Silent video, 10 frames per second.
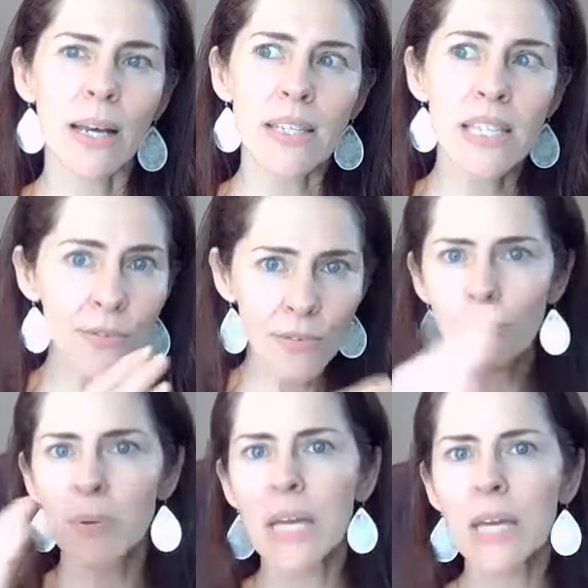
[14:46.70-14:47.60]

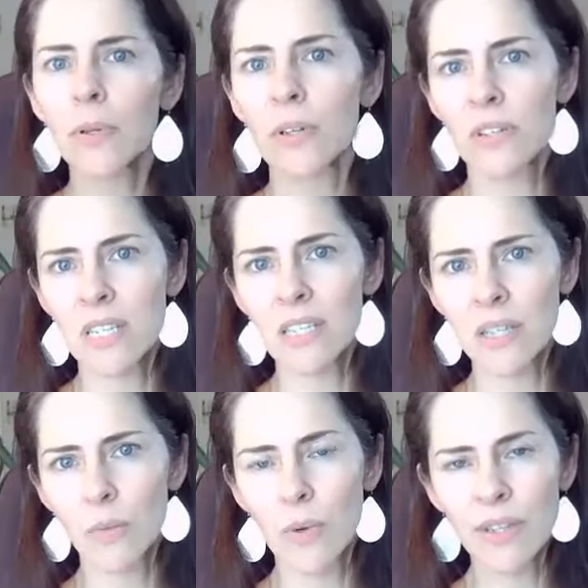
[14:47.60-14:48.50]
different people are
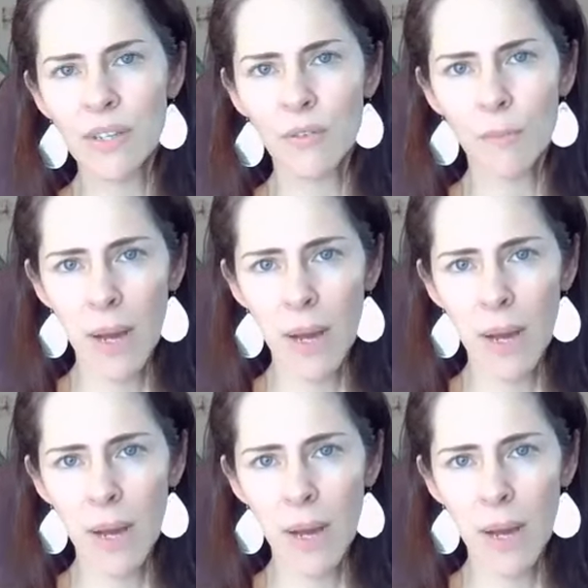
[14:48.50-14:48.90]
dealing with different